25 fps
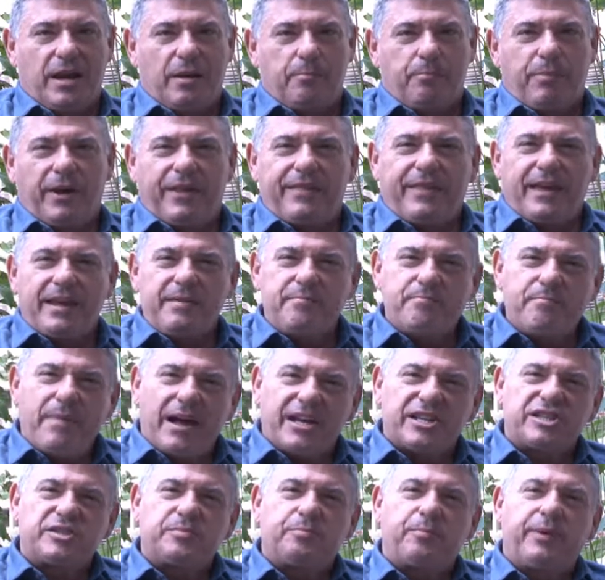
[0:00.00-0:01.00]
But they
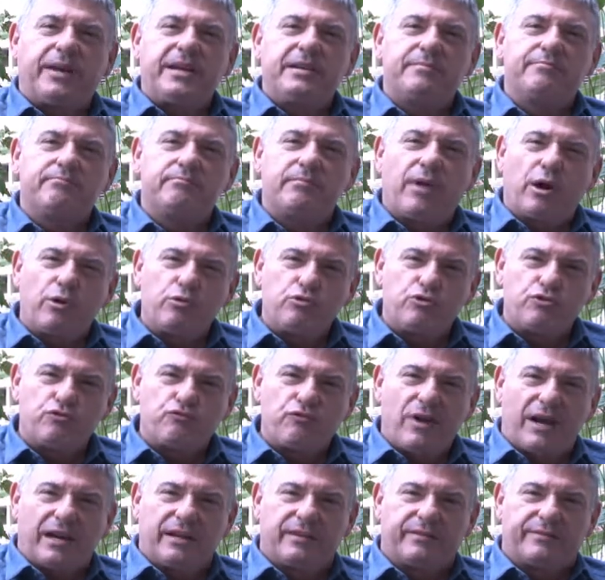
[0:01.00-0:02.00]
must be most
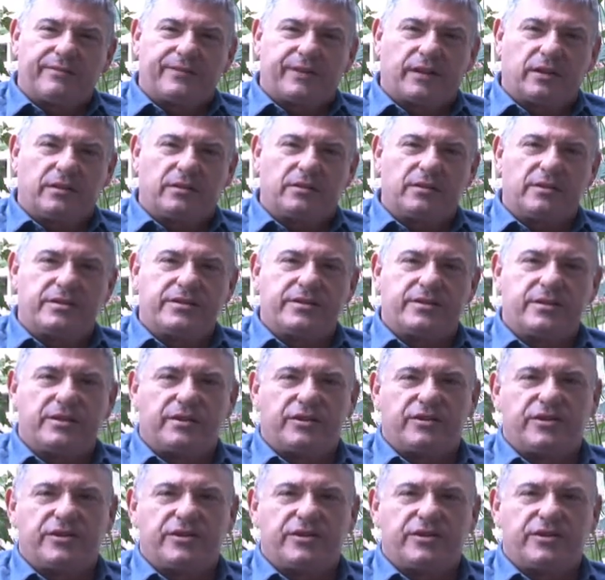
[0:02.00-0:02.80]
relevant